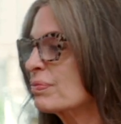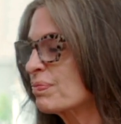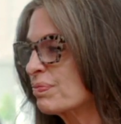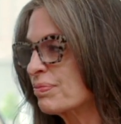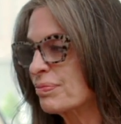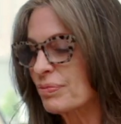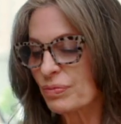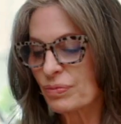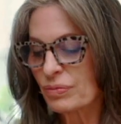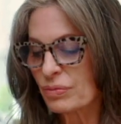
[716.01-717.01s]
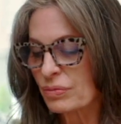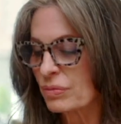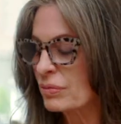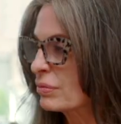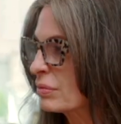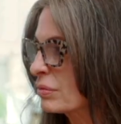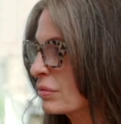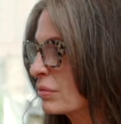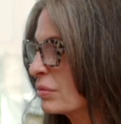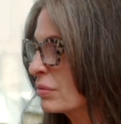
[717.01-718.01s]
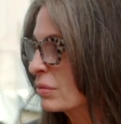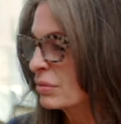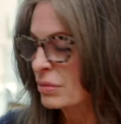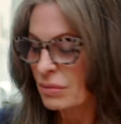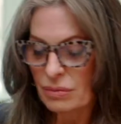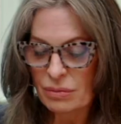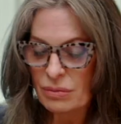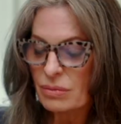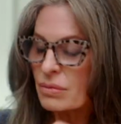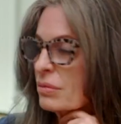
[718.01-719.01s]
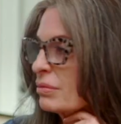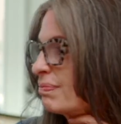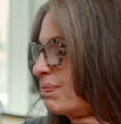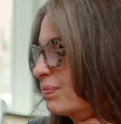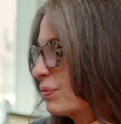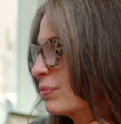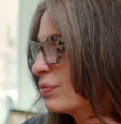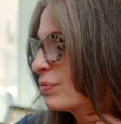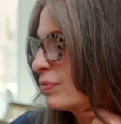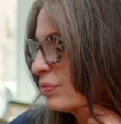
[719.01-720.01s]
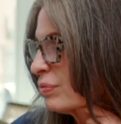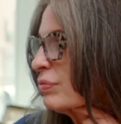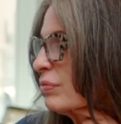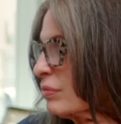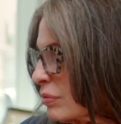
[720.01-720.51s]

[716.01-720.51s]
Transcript: No words are spoken by the person on screen.